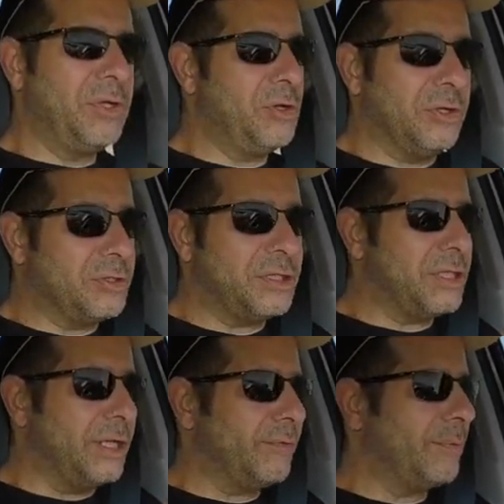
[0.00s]
You couldn't
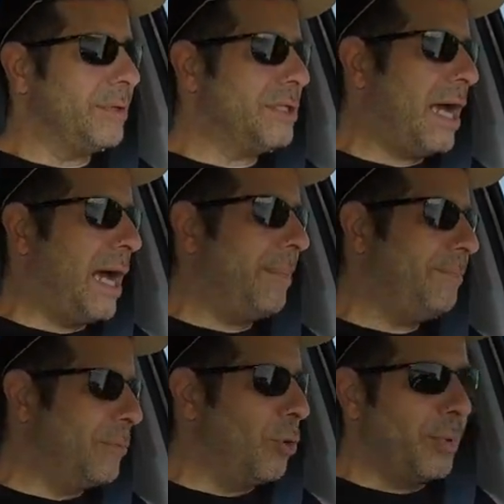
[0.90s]
see it from the top.
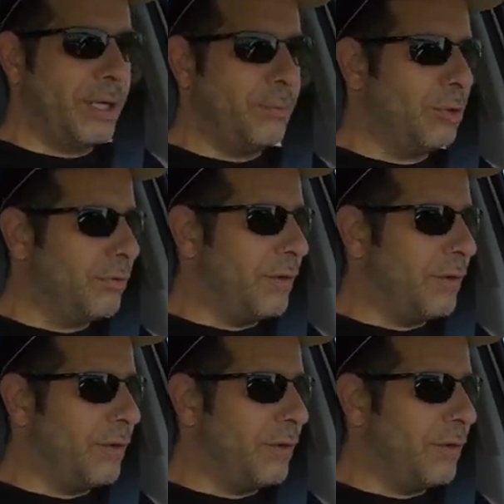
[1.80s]
Nobody would